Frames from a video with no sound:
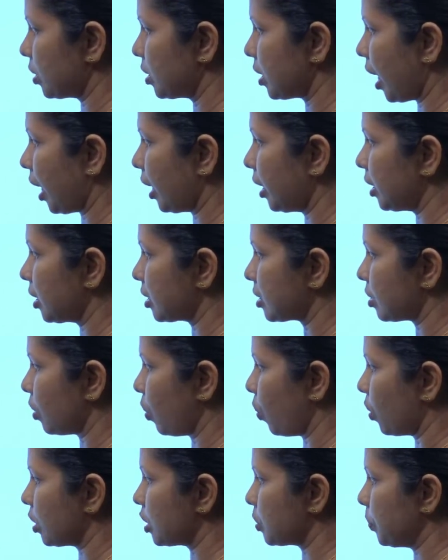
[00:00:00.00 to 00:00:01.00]

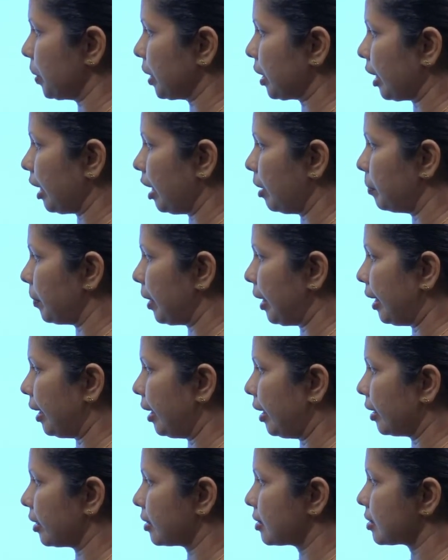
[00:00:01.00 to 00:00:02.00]
dinosaurs became
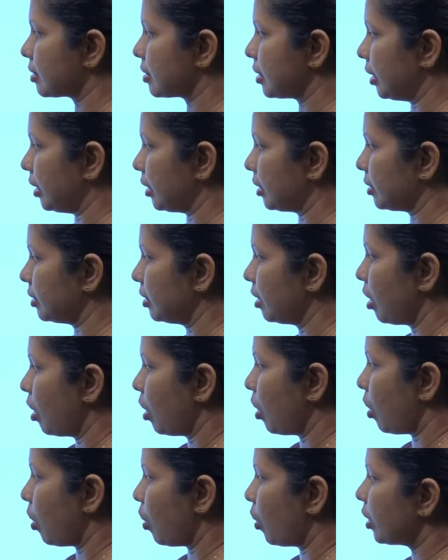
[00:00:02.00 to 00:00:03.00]
extinct
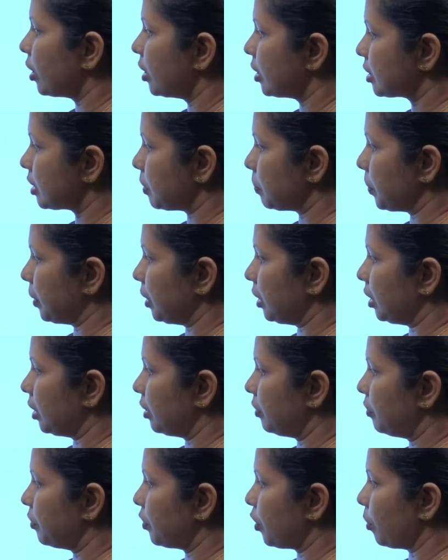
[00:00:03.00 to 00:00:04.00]
or
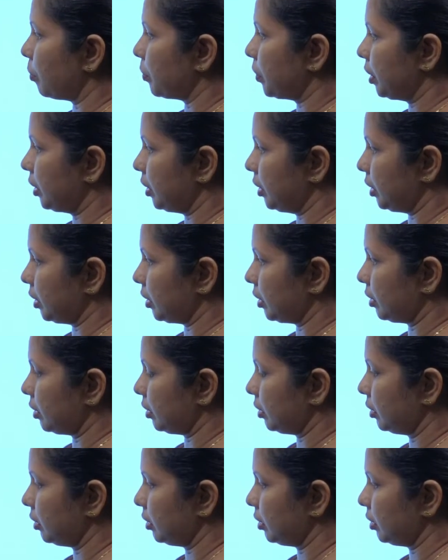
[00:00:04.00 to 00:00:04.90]
disappeared from the earth.